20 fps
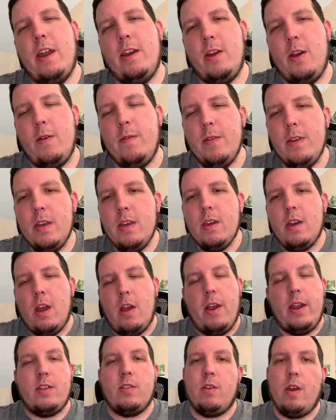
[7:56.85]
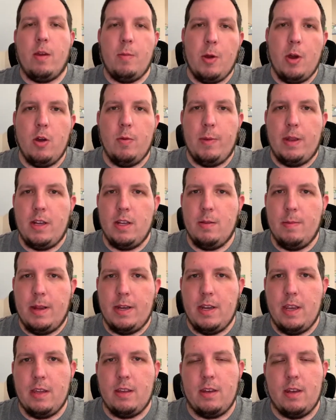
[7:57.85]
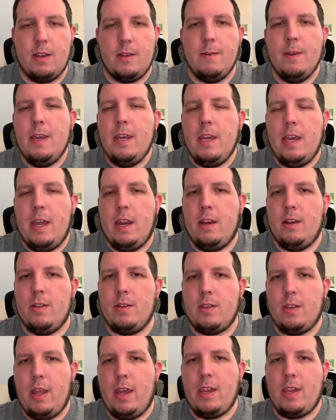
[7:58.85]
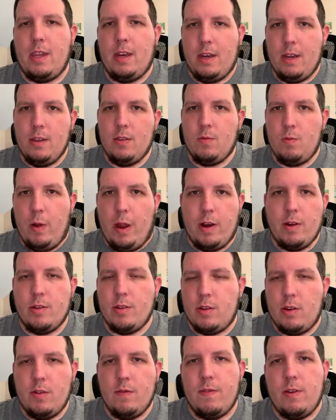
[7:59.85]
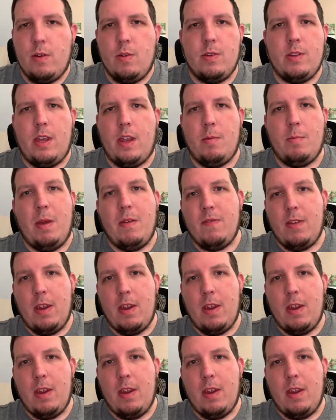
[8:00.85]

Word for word: I know. All right, so I'm home, I did my testing, and it looks like it is wireless interference out at my